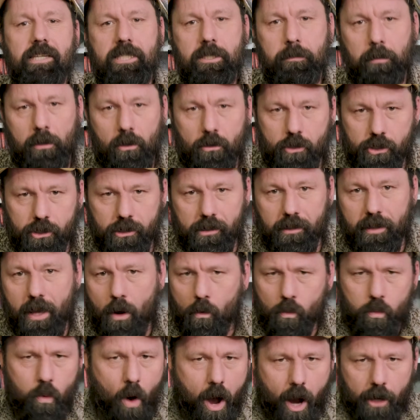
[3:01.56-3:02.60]
explosion
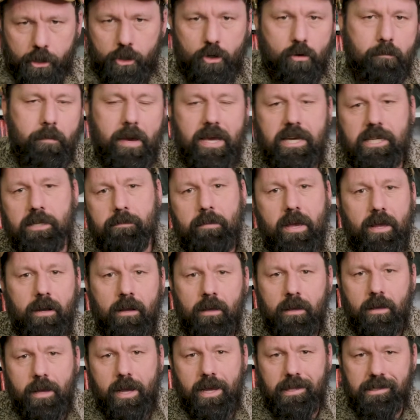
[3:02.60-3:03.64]
that rocks your basement
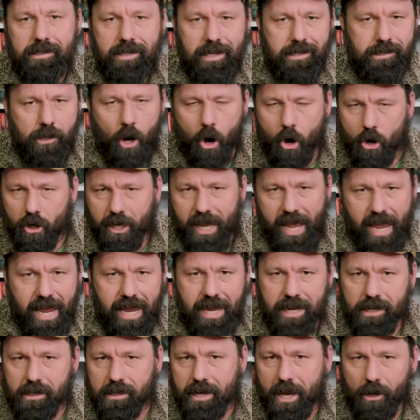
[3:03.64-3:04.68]
and sends
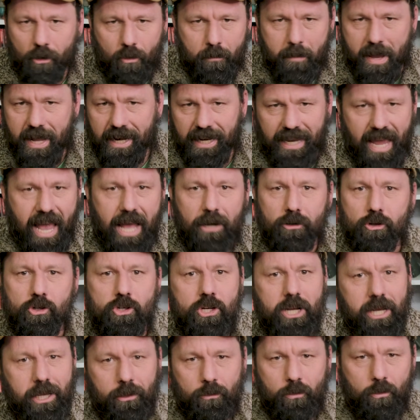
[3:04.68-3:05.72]
arcane necromantic
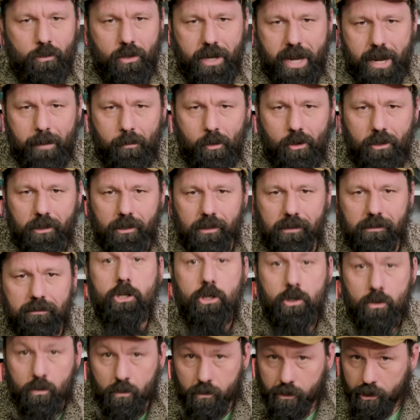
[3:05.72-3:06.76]
energy through the neighborhood.
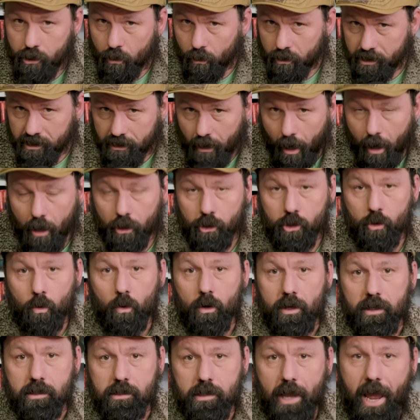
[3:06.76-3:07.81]
Use your song
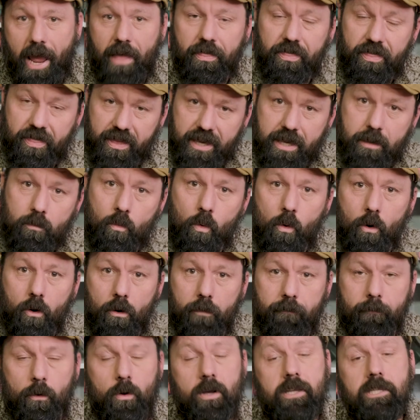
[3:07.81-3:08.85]
choice and theme
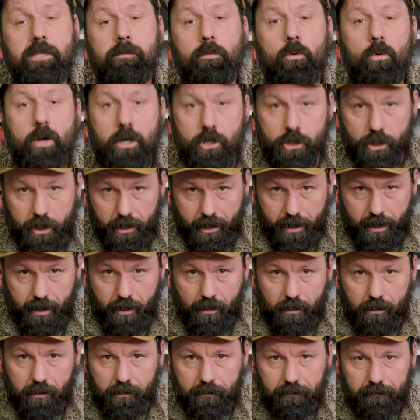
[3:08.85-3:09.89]
word for inspiration
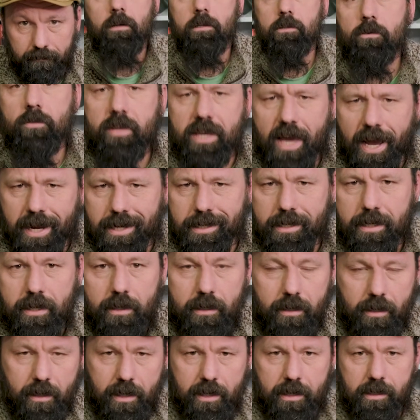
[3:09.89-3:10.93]
here. So the
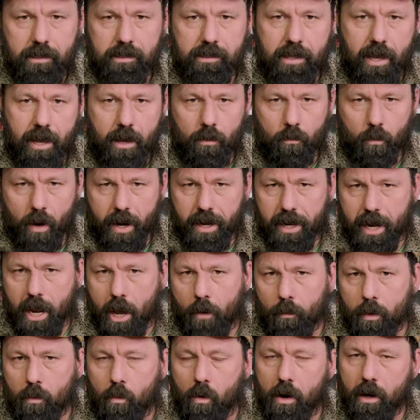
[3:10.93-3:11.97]
idea is that right
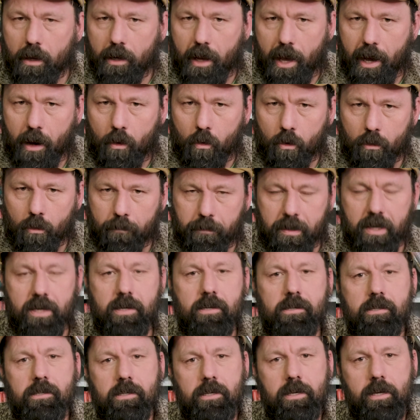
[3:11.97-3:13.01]
now we want our
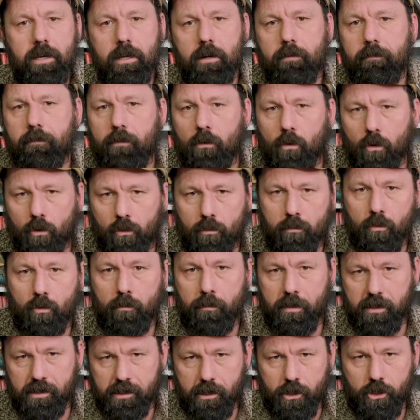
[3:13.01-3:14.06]
PC in a vulnerable
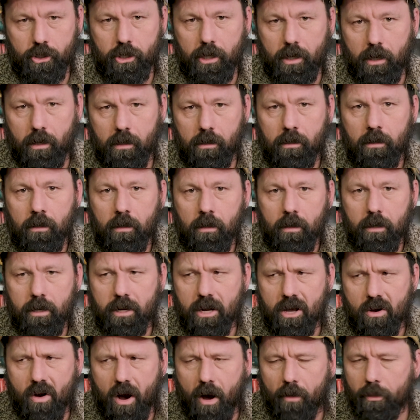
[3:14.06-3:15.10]
position, you
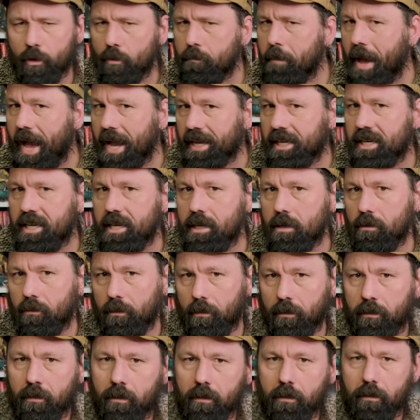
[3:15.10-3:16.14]
know, on their back
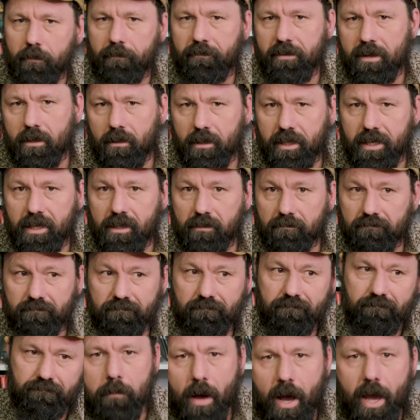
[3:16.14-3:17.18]
heel, feeling,
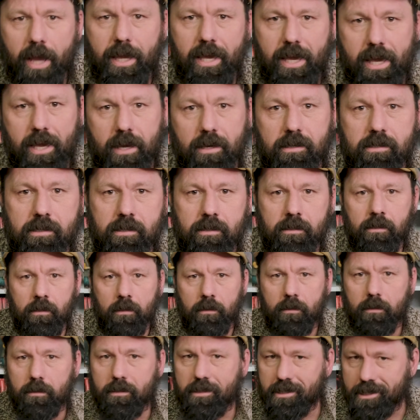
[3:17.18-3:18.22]
in my case,
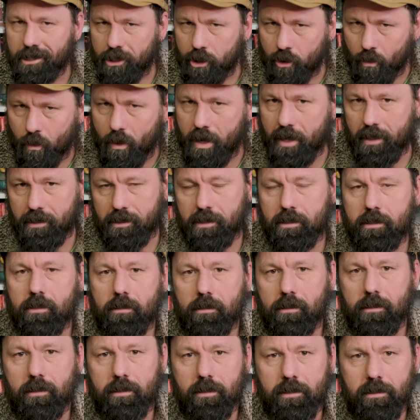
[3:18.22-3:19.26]
distressed,
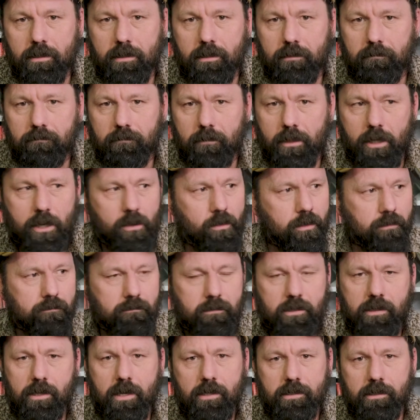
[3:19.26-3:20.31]
because, you know, it
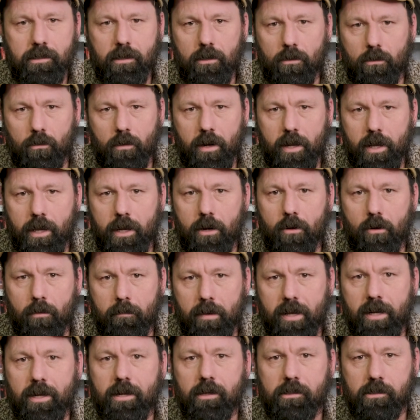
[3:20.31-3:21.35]
says so right here on
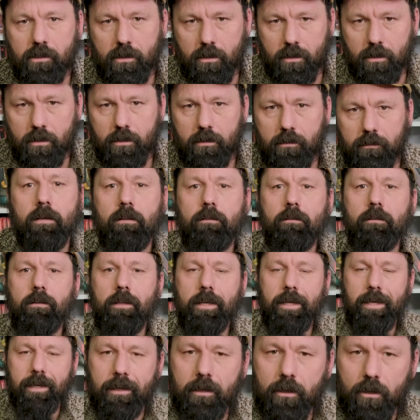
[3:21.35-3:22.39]
my index card, and
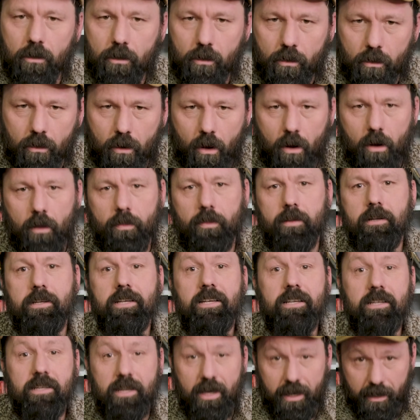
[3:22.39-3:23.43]
linger on the
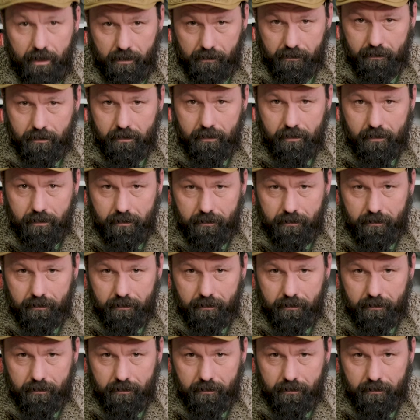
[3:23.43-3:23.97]
details.